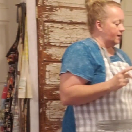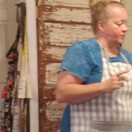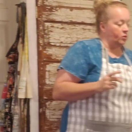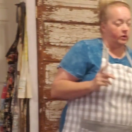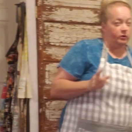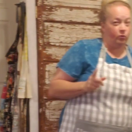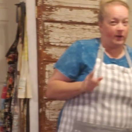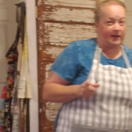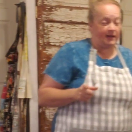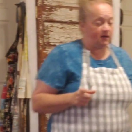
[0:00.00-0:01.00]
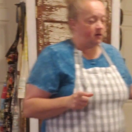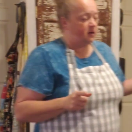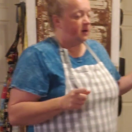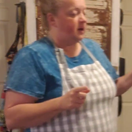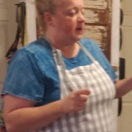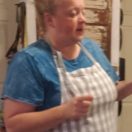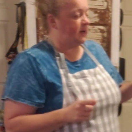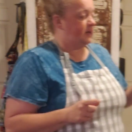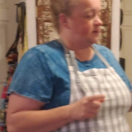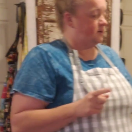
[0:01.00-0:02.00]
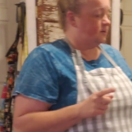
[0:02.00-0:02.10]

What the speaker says: I'm going to wait and